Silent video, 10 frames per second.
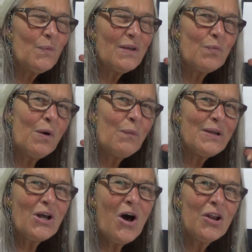with what we
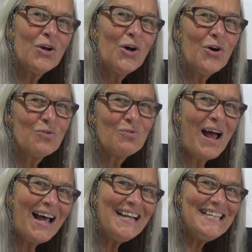call a
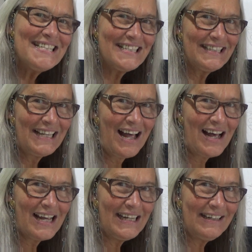horizon
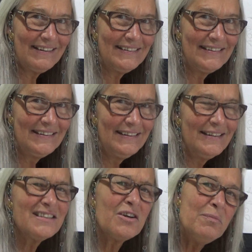line.
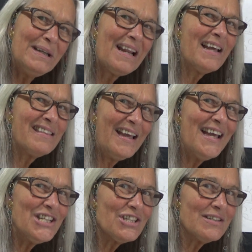It's going to be like the
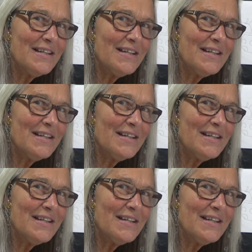edge of the